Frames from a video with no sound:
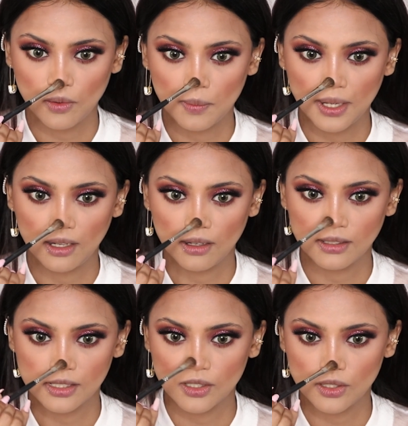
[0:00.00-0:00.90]
oh my
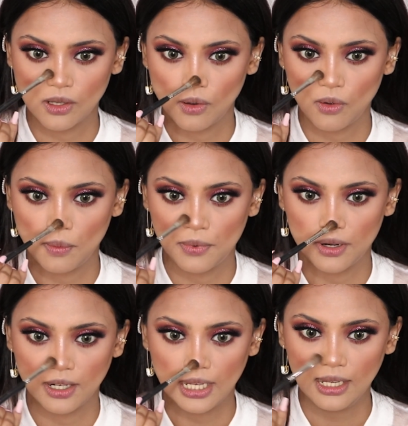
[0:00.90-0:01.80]
god, this is so
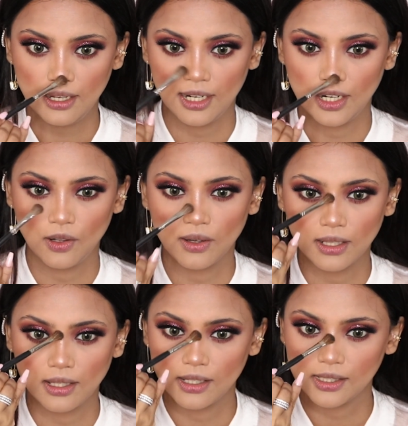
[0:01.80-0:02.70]
pretty.
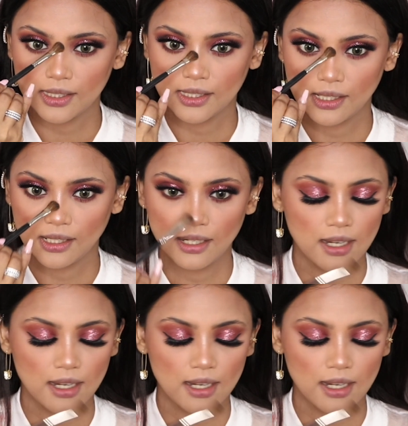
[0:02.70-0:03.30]
Look at this.